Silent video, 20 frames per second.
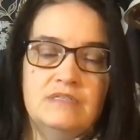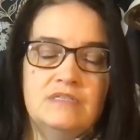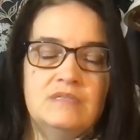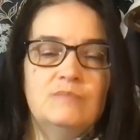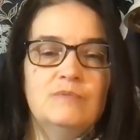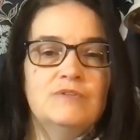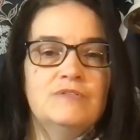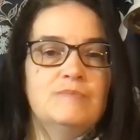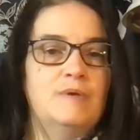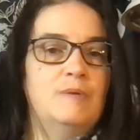So
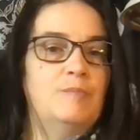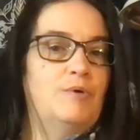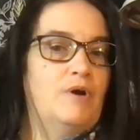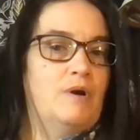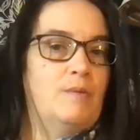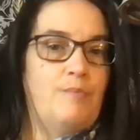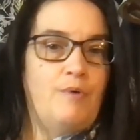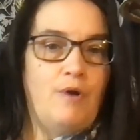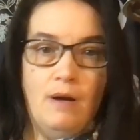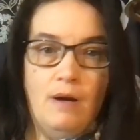most people
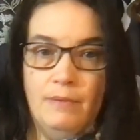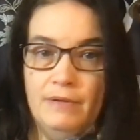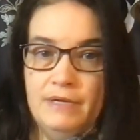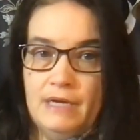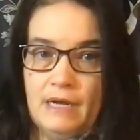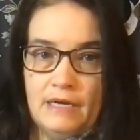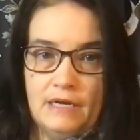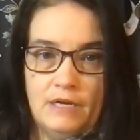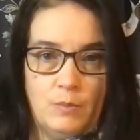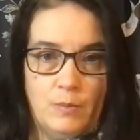are probably
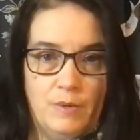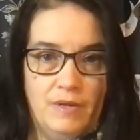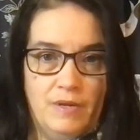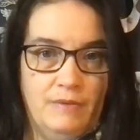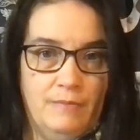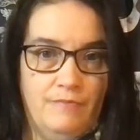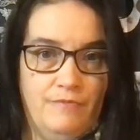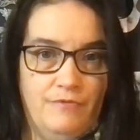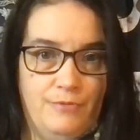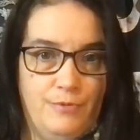not going to
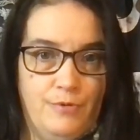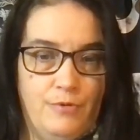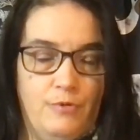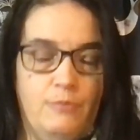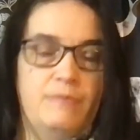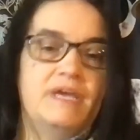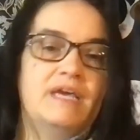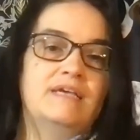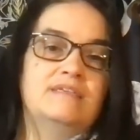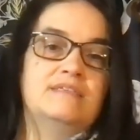them
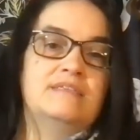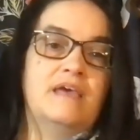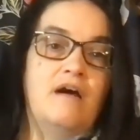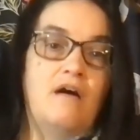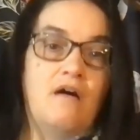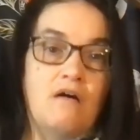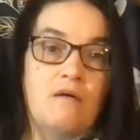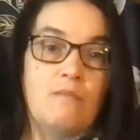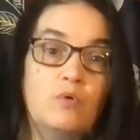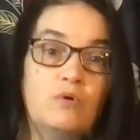through because they
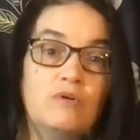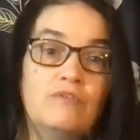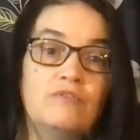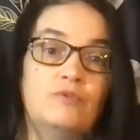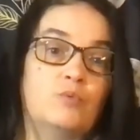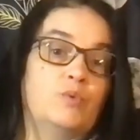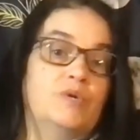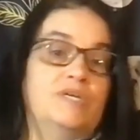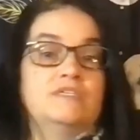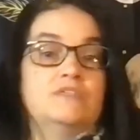are more of
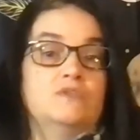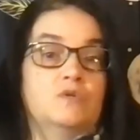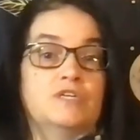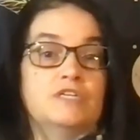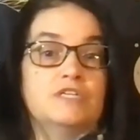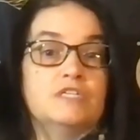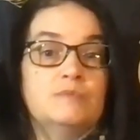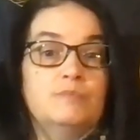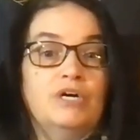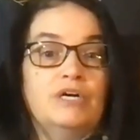a
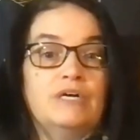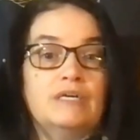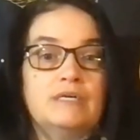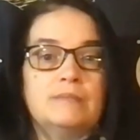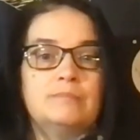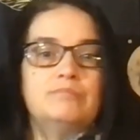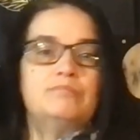resource book,